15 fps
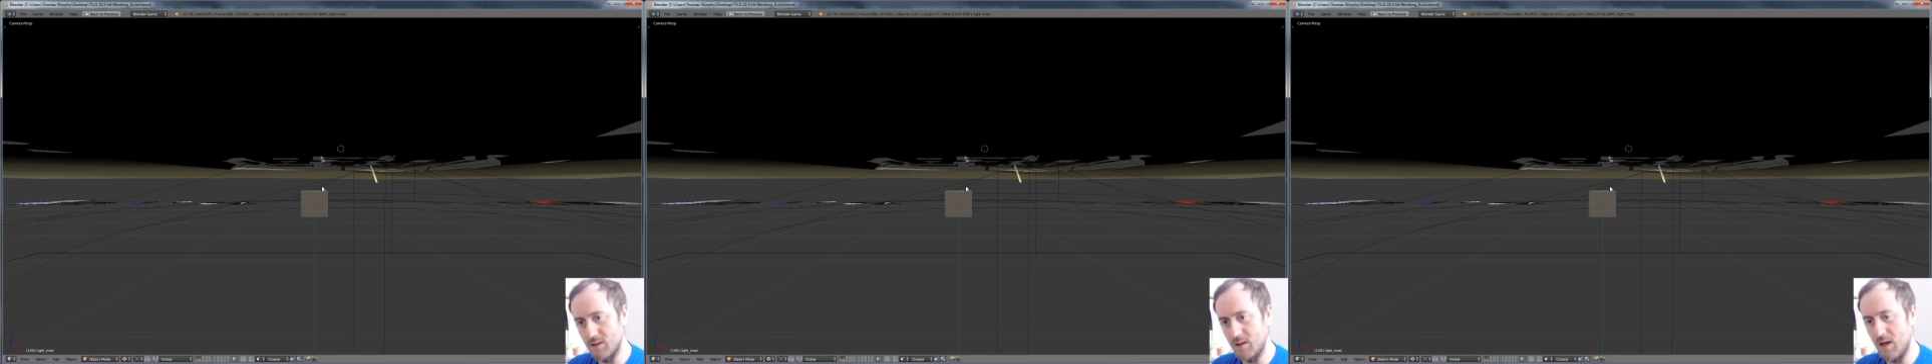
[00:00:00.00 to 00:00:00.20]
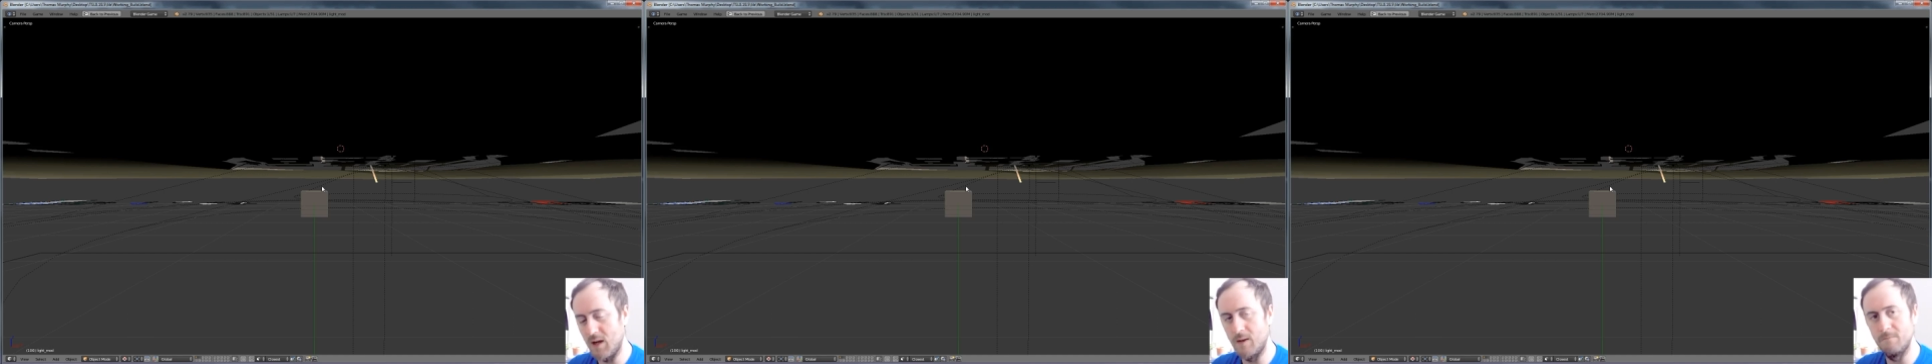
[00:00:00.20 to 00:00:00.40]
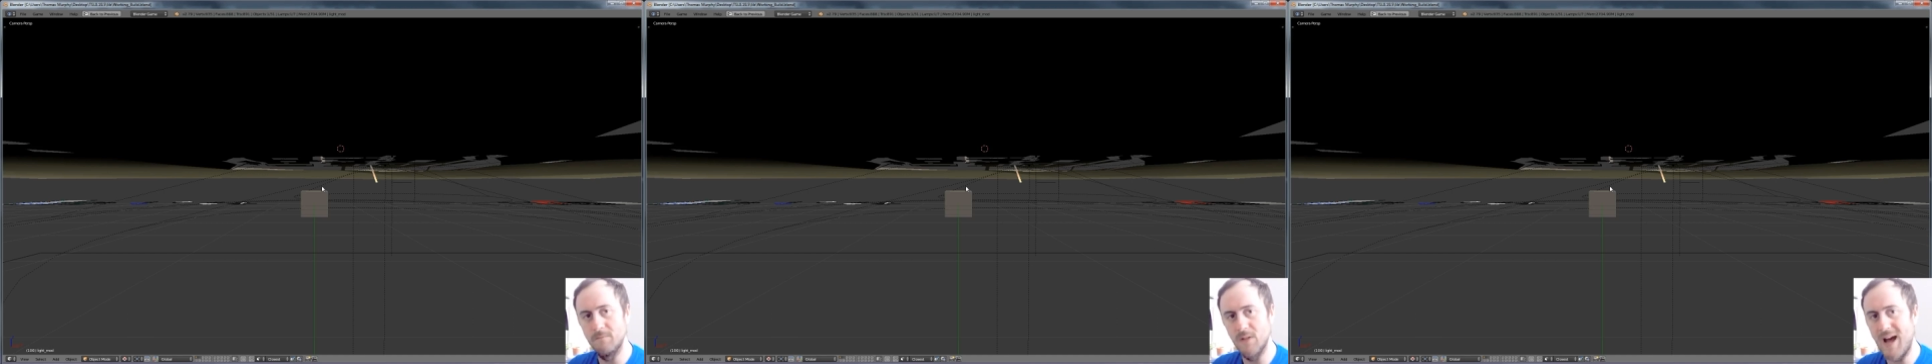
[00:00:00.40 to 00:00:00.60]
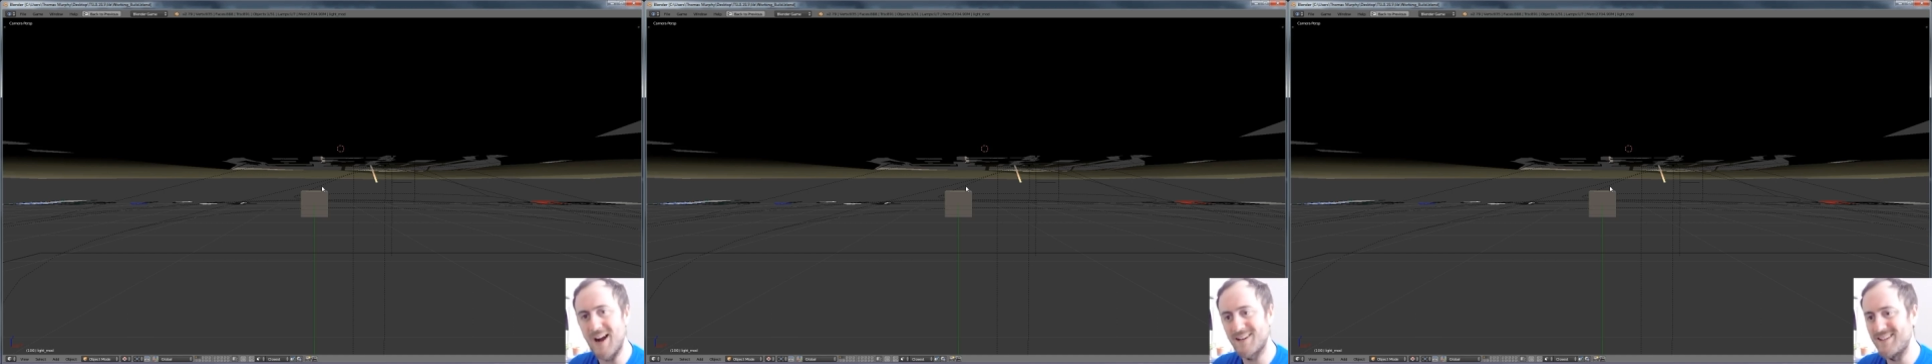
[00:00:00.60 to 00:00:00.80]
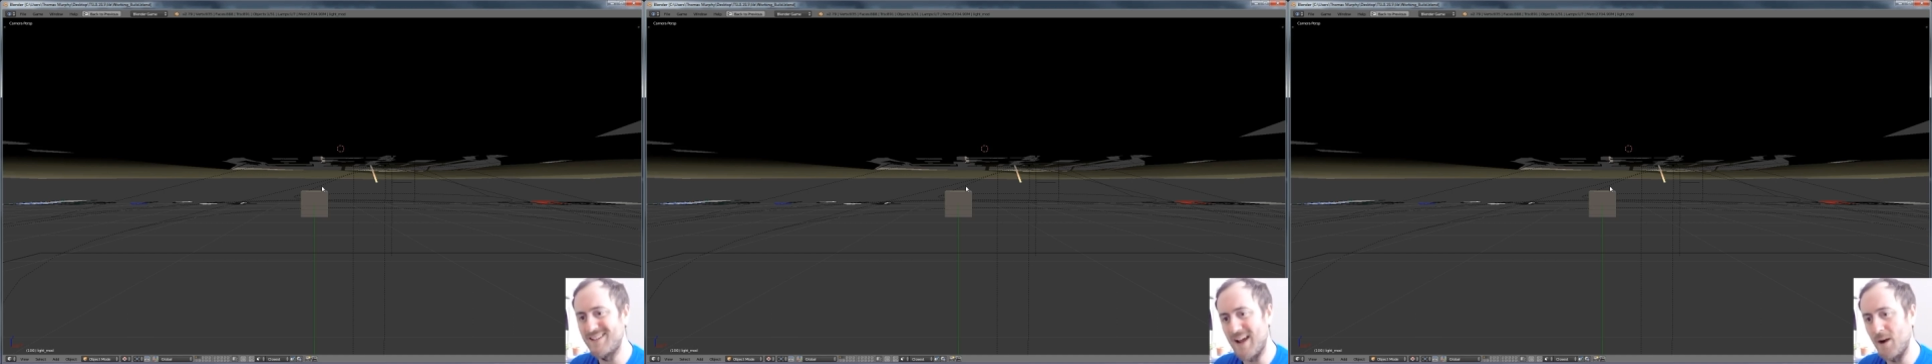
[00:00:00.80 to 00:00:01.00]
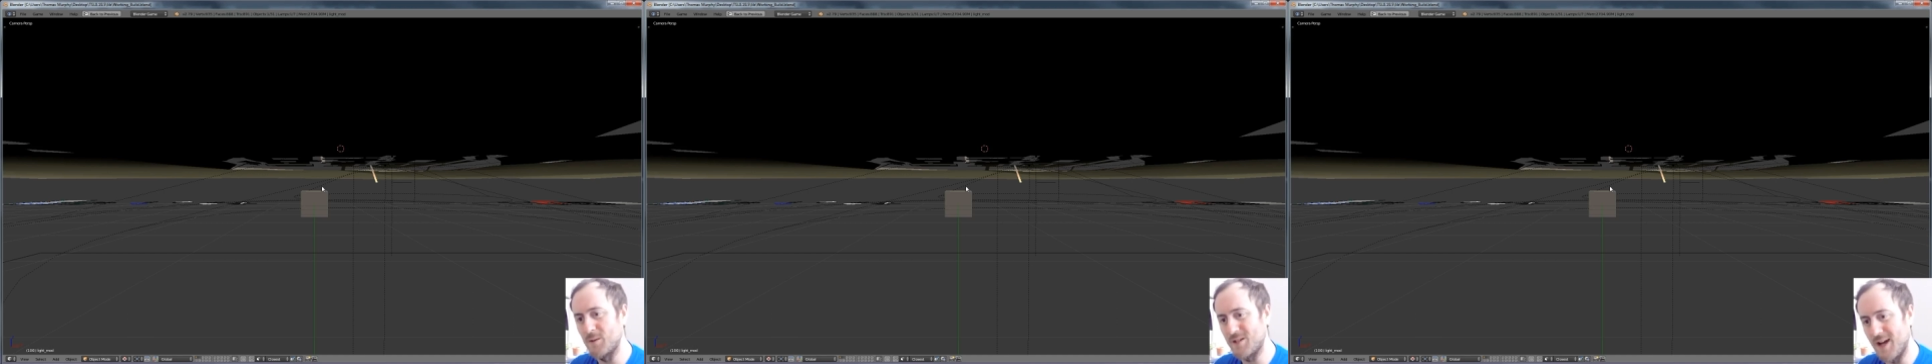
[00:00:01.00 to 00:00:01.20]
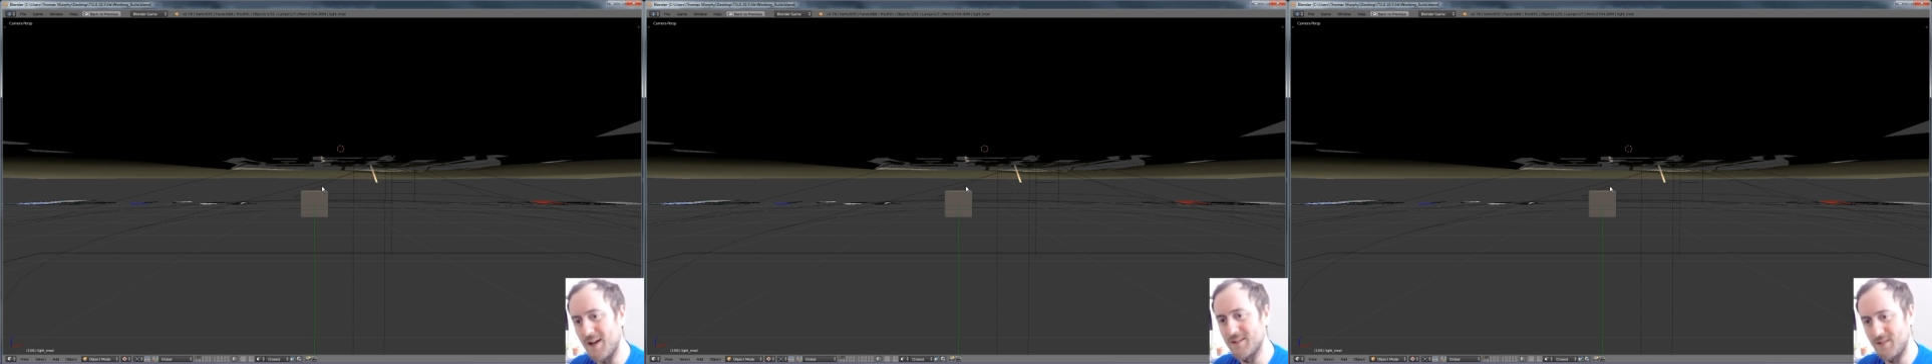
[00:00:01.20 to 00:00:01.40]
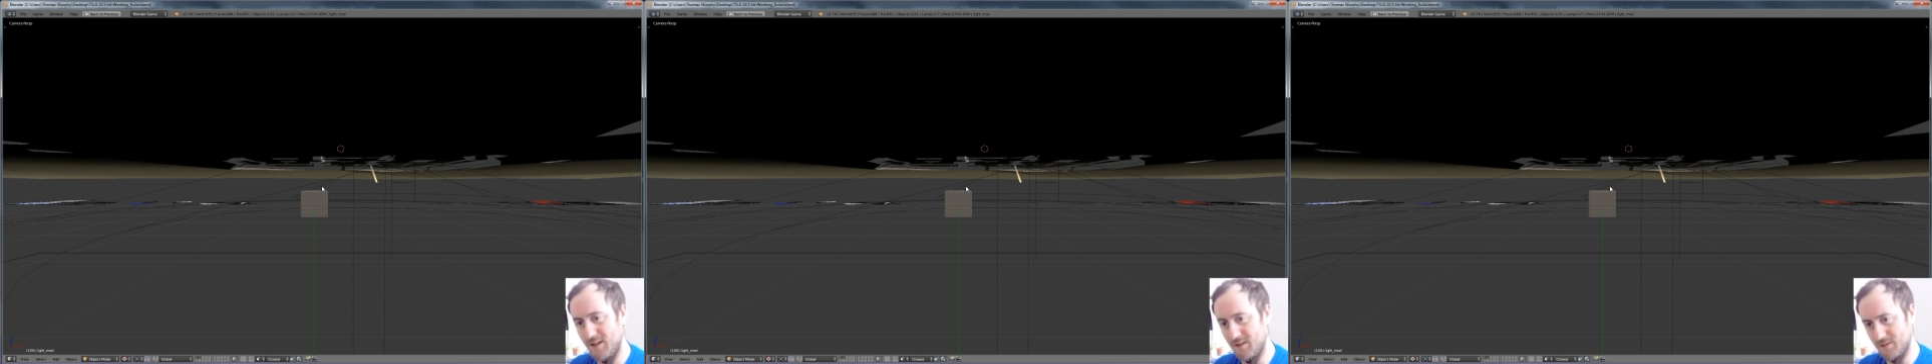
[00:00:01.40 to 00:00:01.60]
locked down
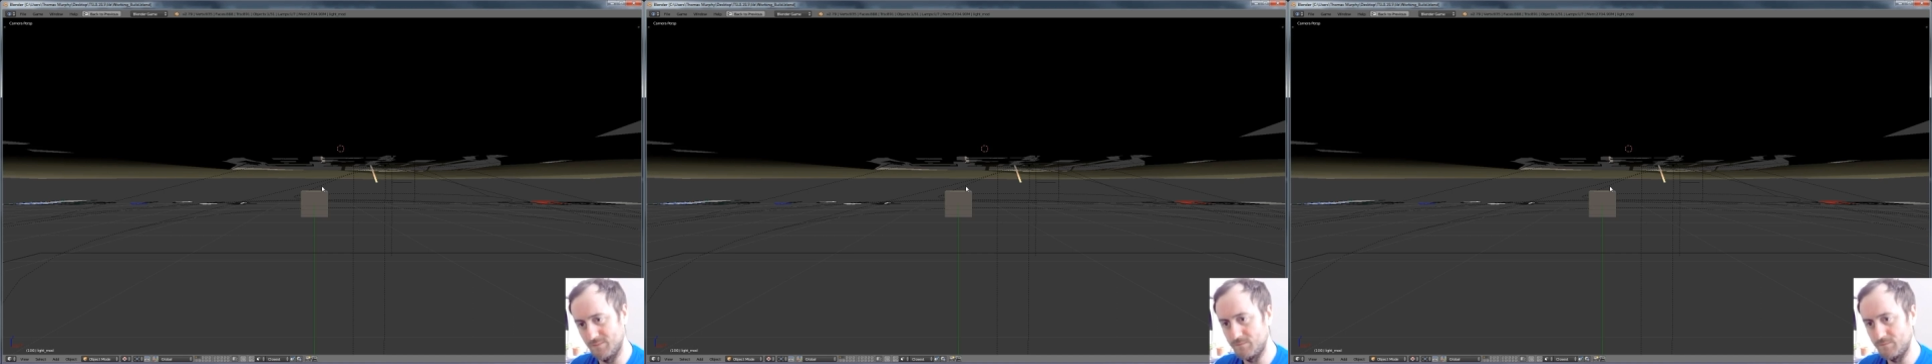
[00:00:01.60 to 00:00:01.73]
content.